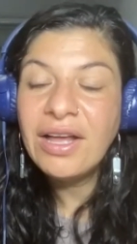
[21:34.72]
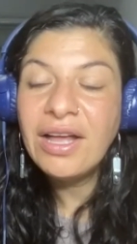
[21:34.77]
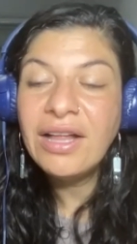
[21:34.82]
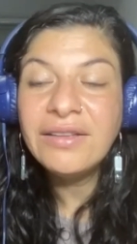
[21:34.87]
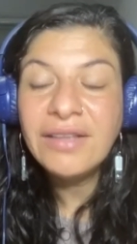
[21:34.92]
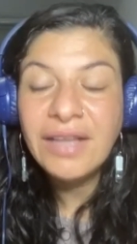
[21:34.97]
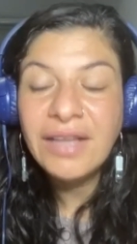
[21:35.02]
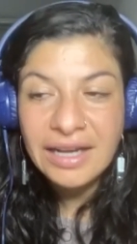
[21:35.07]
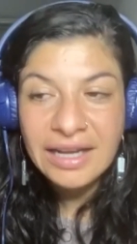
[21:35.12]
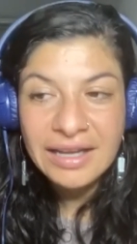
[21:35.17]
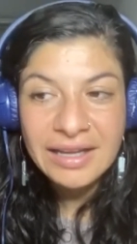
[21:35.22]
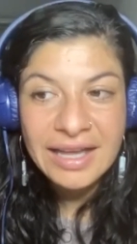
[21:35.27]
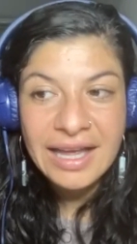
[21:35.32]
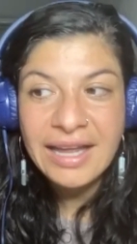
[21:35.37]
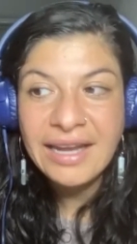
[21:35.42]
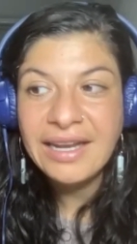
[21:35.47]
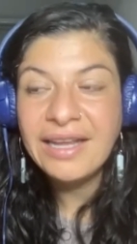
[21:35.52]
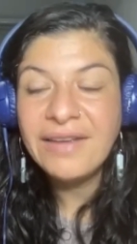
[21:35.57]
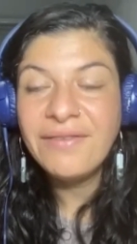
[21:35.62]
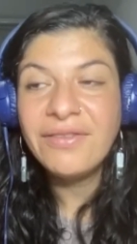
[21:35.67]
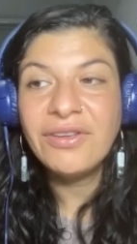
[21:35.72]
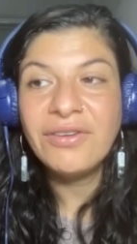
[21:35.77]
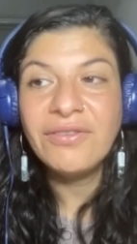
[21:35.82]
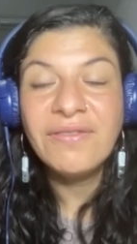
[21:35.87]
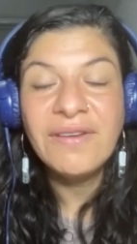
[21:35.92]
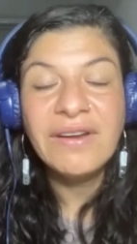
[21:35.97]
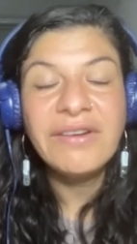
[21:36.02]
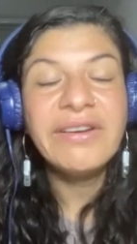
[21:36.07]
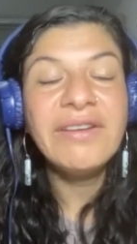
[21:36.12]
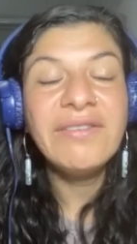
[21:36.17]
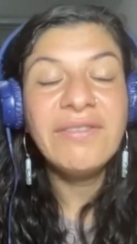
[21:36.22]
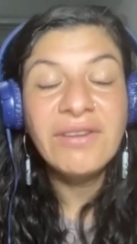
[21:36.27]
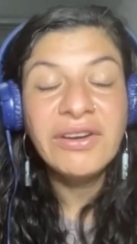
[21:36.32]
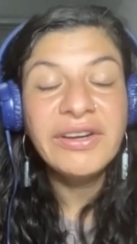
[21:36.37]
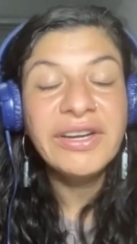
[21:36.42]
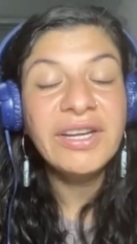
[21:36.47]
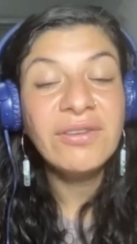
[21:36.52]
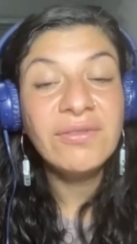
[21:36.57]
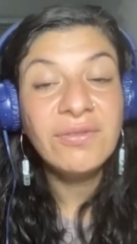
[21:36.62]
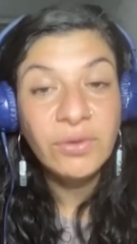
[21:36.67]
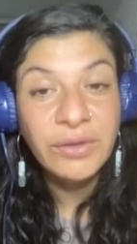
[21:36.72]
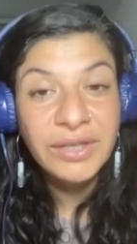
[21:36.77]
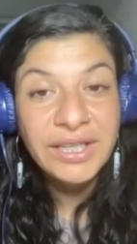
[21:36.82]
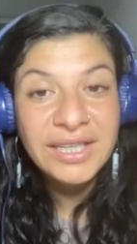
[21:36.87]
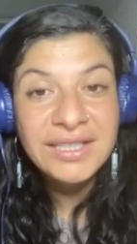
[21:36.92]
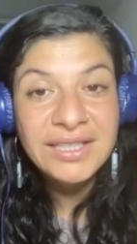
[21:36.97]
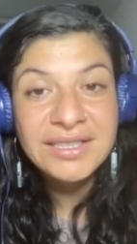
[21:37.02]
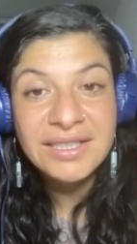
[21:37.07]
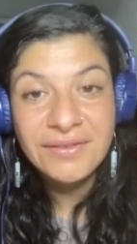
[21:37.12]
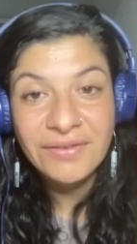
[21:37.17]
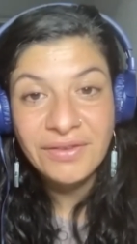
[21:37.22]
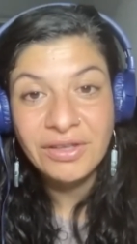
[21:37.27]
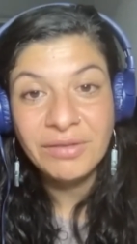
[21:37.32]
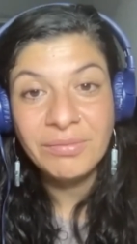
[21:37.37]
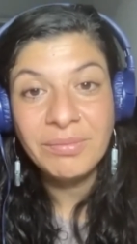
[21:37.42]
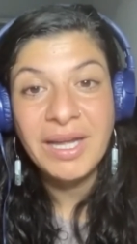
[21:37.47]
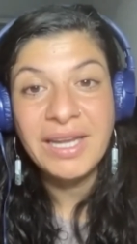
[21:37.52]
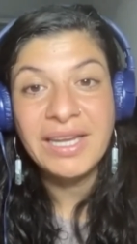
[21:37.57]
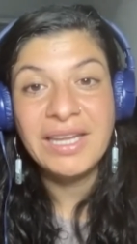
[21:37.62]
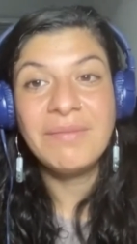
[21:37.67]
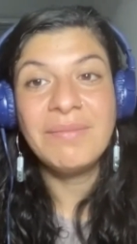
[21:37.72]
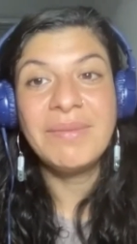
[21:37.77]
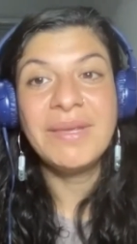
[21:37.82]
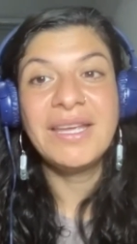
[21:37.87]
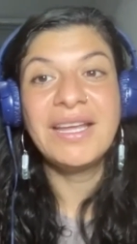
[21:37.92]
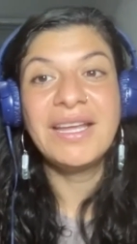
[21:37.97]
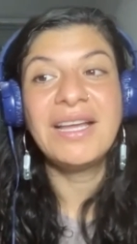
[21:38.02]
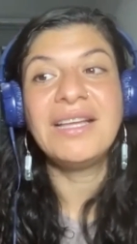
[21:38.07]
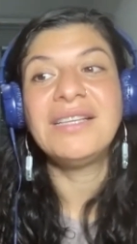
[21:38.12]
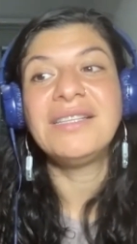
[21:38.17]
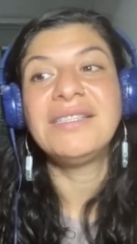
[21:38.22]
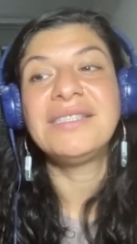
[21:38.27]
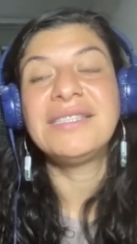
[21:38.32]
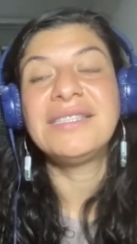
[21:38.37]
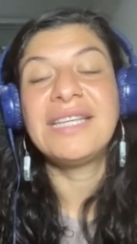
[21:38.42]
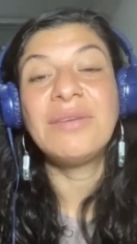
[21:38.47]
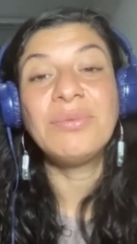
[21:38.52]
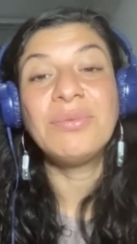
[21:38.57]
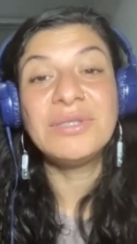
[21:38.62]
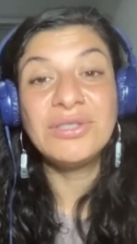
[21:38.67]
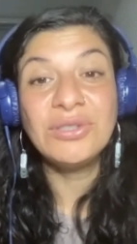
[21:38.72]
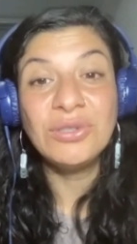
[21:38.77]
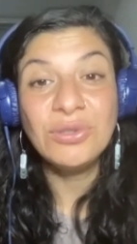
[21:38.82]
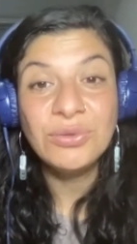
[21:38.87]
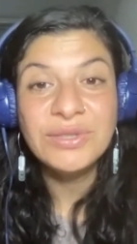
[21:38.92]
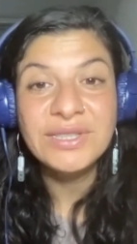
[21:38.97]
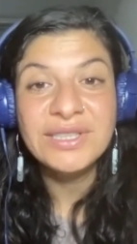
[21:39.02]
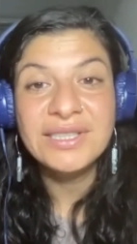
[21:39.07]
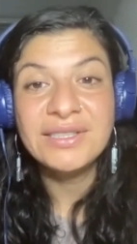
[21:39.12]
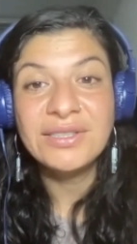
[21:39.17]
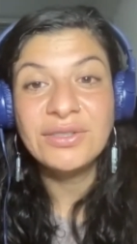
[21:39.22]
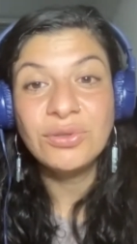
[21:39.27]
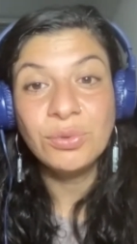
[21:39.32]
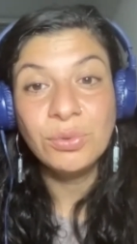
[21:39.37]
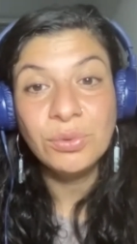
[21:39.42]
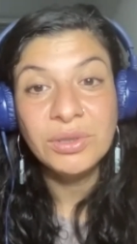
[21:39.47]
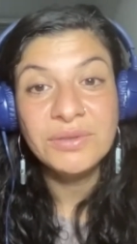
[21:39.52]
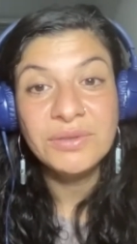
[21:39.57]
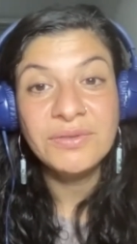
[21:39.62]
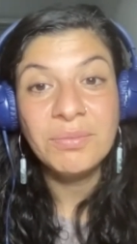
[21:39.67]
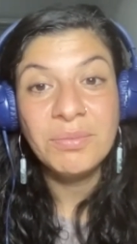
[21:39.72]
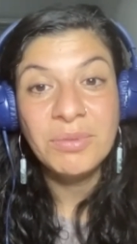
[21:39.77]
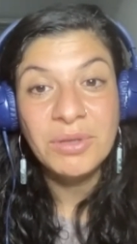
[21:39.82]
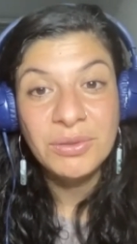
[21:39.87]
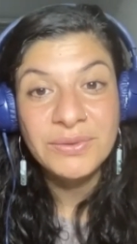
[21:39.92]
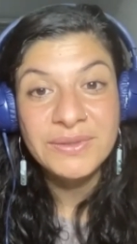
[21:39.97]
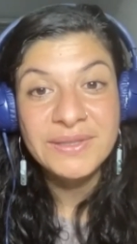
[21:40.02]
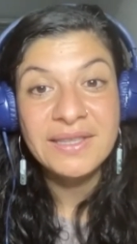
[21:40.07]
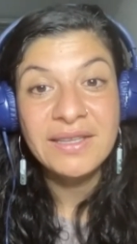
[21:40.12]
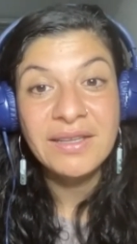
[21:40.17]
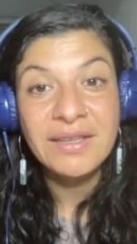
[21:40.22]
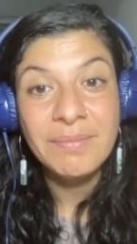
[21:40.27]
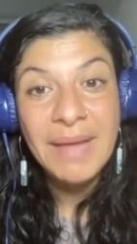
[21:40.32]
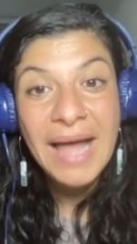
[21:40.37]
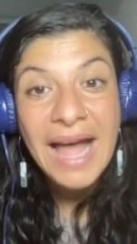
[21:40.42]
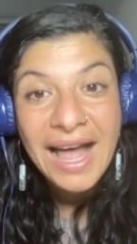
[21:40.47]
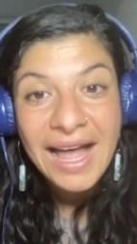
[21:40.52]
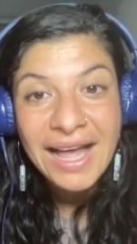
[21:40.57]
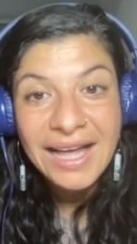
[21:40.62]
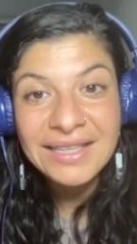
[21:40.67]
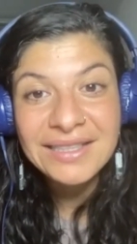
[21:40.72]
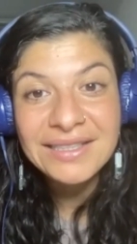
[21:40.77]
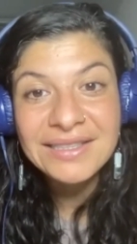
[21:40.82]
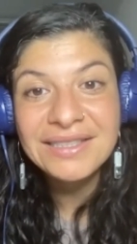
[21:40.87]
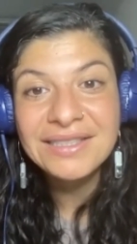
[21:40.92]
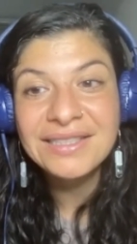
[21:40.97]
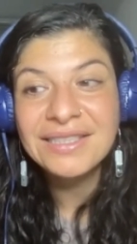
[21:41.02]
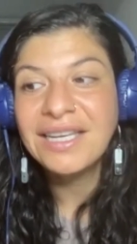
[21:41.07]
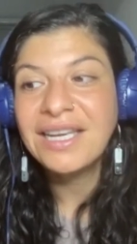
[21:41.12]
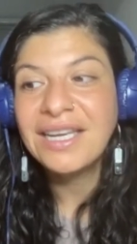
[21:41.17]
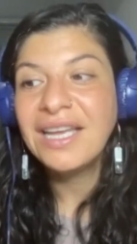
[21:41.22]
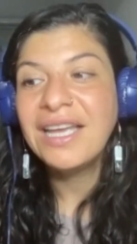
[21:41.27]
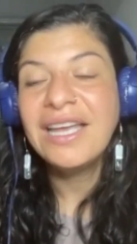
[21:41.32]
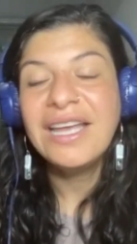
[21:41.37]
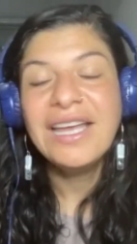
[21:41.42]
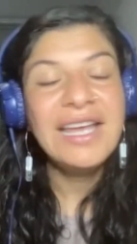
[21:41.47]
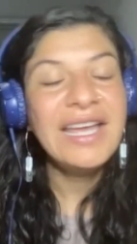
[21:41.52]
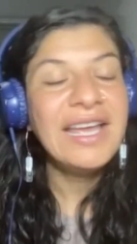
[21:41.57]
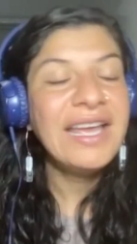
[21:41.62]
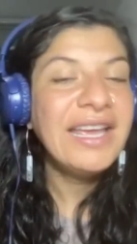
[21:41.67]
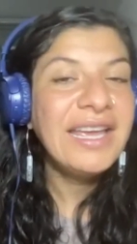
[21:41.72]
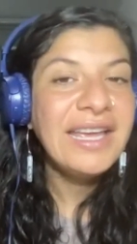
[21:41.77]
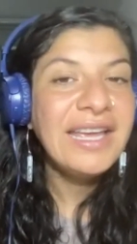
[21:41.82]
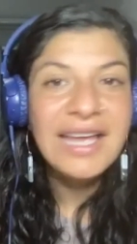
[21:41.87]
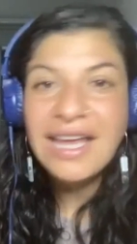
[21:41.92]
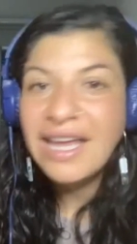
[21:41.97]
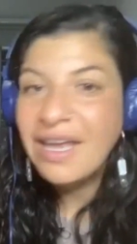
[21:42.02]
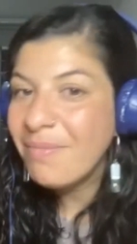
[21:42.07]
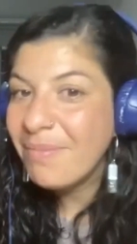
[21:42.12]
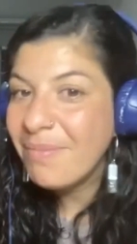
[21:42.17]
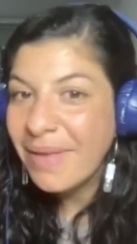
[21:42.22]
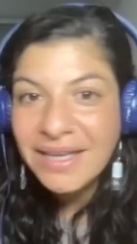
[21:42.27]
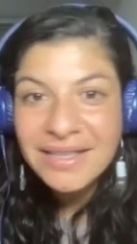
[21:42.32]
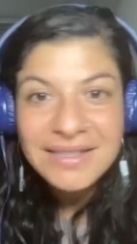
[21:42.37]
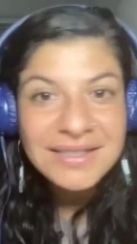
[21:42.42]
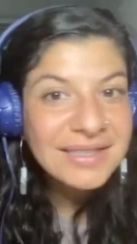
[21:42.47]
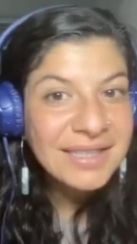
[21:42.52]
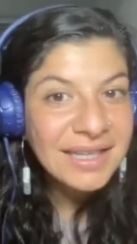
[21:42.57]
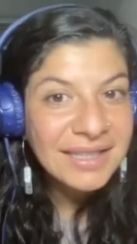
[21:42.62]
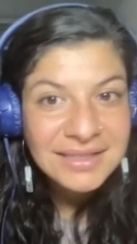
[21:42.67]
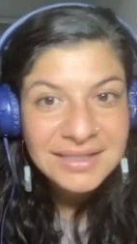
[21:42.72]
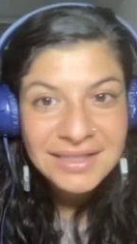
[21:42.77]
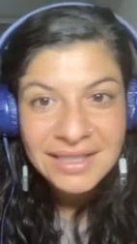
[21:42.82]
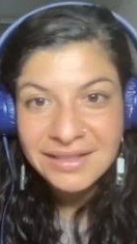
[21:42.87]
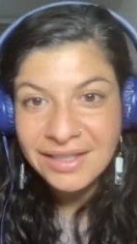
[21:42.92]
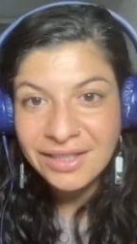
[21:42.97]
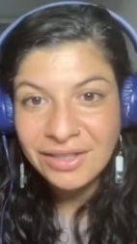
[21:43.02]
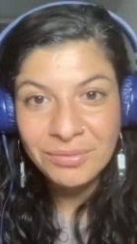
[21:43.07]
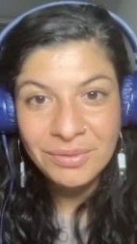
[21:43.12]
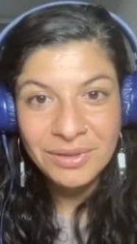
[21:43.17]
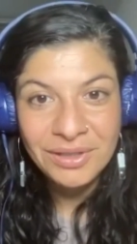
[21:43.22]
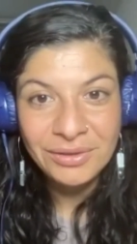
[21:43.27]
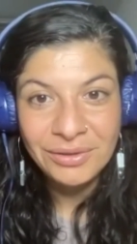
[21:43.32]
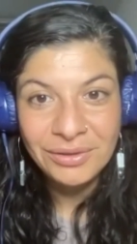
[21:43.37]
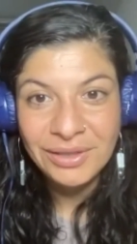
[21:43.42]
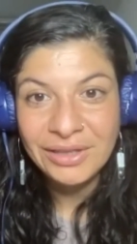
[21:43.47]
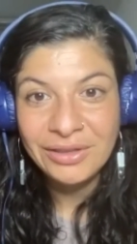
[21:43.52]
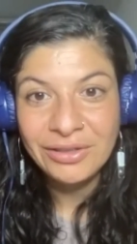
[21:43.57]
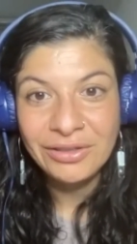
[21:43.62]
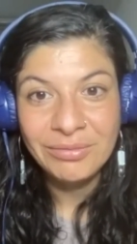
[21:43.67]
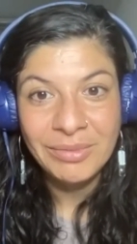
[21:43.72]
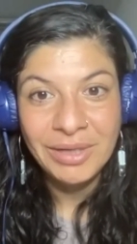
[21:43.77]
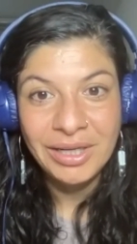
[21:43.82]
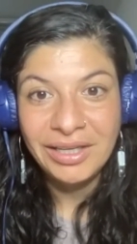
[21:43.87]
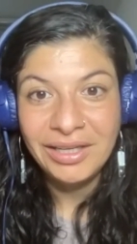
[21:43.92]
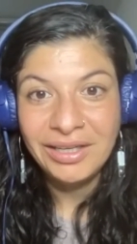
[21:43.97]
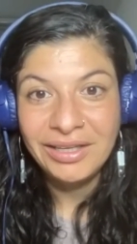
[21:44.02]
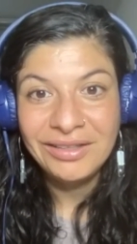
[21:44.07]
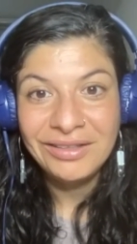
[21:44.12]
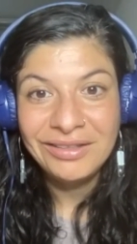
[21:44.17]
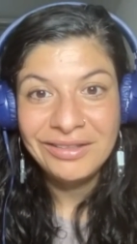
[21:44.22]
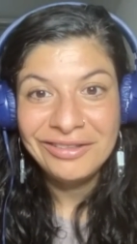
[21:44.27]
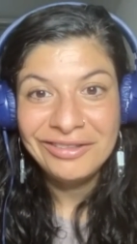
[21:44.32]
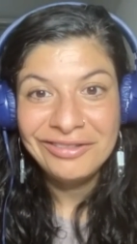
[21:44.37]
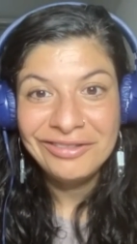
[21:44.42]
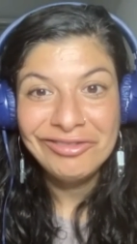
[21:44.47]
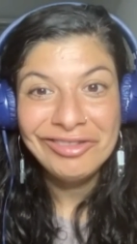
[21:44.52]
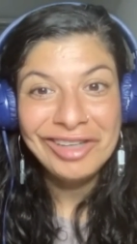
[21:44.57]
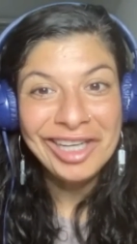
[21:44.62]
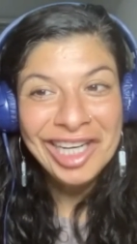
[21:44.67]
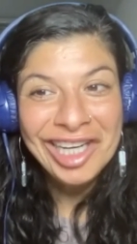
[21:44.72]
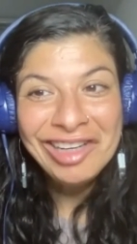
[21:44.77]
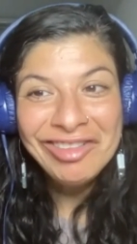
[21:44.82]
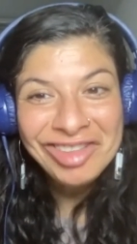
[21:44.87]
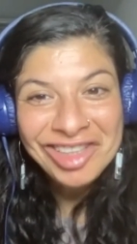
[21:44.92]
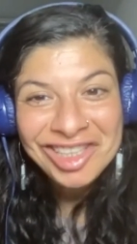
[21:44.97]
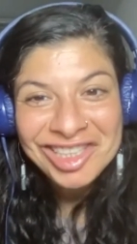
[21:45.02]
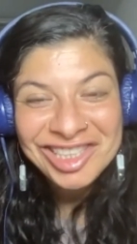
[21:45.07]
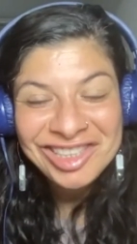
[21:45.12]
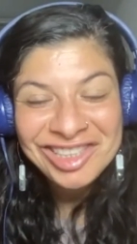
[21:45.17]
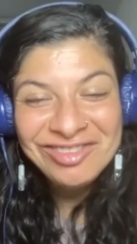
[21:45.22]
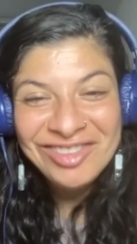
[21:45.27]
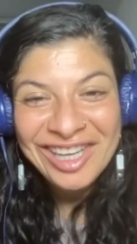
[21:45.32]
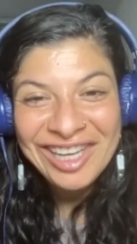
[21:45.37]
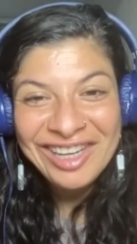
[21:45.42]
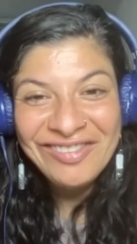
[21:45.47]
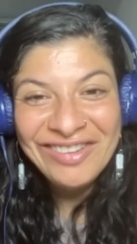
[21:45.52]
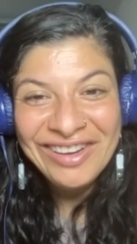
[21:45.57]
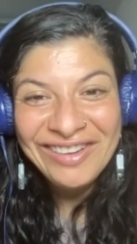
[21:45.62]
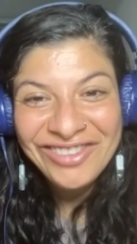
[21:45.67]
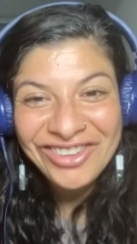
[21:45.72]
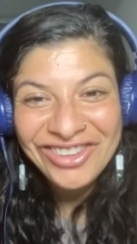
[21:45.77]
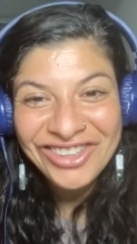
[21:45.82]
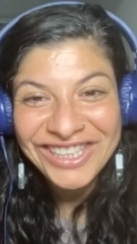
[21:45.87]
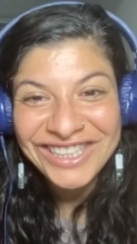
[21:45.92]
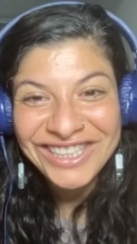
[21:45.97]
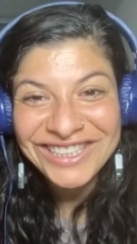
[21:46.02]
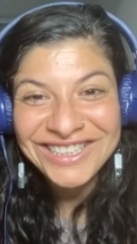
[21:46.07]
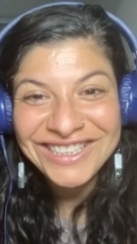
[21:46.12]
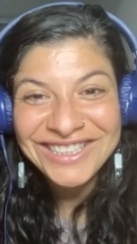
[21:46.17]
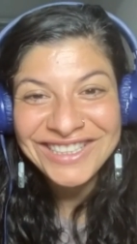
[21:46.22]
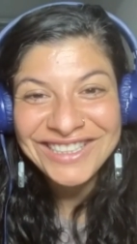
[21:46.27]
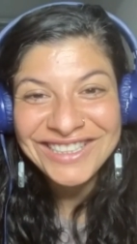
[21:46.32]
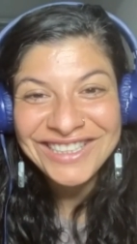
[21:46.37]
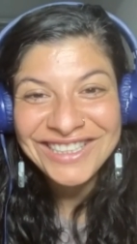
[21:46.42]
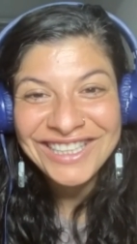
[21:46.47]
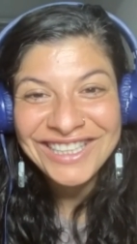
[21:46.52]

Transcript: a lot, again, if they're very, very avoidant of their money because it was used as a tool of abuse in the past, it makes sense that they don't want to look at their money, right? It brings up bad memories.